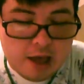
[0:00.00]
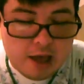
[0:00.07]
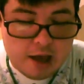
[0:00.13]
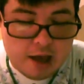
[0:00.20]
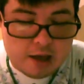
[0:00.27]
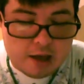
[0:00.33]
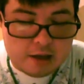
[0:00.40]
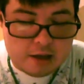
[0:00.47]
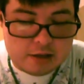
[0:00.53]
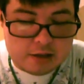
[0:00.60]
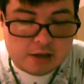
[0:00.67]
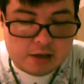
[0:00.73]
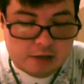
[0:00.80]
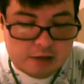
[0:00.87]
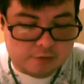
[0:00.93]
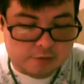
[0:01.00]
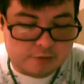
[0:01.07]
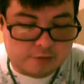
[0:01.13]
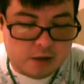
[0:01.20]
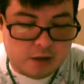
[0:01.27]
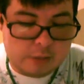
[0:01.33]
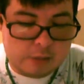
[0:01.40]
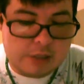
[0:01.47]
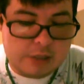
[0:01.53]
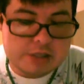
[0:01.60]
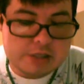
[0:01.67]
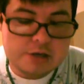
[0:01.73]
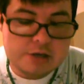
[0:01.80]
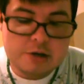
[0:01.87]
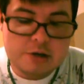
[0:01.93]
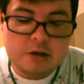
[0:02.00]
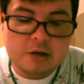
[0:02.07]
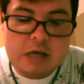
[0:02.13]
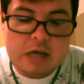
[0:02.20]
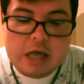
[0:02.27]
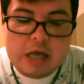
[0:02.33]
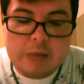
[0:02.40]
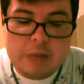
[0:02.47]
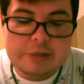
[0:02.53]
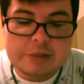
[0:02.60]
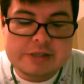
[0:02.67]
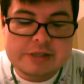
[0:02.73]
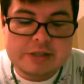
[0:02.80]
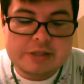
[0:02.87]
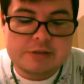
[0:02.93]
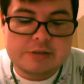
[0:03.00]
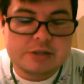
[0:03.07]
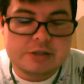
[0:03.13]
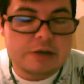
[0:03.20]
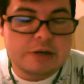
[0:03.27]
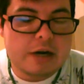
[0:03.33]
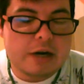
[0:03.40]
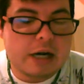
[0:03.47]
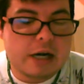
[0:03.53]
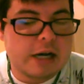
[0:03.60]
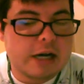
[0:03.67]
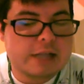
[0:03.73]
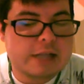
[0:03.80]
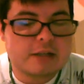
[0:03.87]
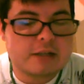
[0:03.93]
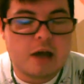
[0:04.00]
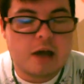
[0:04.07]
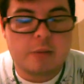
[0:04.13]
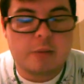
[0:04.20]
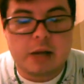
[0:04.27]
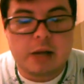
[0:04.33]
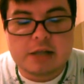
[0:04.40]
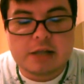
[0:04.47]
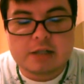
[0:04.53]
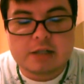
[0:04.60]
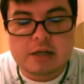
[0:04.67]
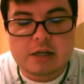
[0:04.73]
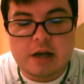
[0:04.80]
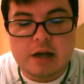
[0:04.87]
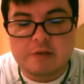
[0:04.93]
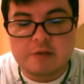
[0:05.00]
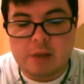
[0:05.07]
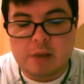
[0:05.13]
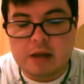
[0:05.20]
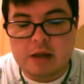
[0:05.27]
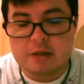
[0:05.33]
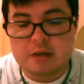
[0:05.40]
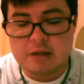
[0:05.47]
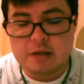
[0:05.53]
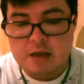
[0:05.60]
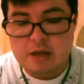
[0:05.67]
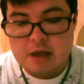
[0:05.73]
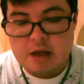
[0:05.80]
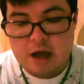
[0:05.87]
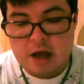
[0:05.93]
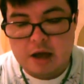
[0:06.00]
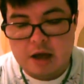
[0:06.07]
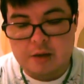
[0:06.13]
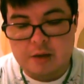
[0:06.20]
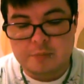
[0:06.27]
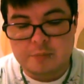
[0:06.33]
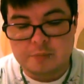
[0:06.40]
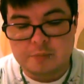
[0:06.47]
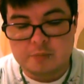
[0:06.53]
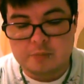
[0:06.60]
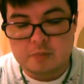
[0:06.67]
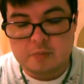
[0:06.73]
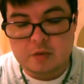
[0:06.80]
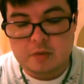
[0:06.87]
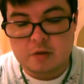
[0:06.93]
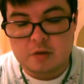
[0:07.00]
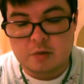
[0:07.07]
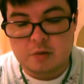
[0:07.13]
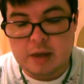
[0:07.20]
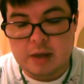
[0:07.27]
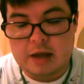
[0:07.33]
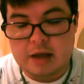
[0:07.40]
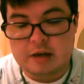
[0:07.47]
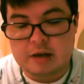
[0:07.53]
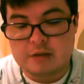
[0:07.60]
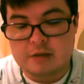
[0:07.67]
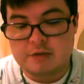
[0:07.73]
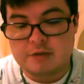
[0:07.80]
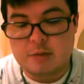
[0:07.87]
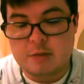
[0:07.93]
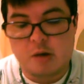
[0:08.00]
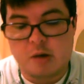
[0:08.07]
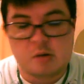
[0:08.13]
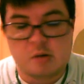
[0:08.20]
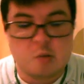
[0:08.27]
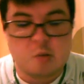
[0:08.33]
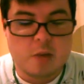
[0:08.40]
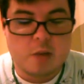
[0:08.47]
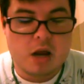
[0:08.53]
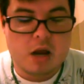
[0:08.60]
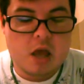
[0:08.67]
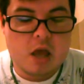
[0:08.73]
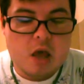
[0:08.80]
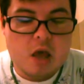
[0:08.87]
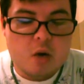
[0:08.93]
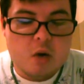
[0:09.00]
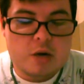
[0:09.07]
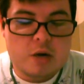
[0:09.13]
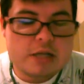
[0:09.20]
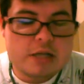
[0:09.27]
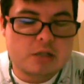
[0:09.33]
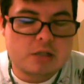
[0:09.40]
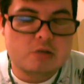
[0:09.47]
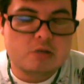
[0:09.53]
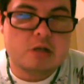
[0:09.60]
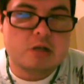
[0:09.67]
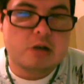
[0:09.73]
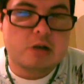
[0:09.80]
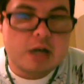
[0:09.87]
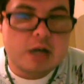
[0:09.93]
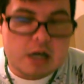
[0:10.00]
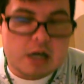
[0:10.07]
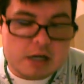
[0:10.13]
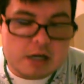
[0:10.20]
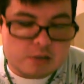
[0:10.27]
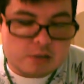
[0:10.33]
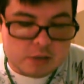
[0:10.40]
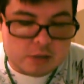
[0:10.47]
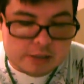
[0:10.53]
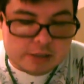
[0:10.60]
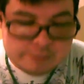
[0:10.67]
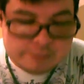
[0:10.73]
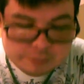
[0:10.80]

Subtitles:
You have bigender, a person whose gender identity is a combination of male or man and female or woman, or any two gender identities really.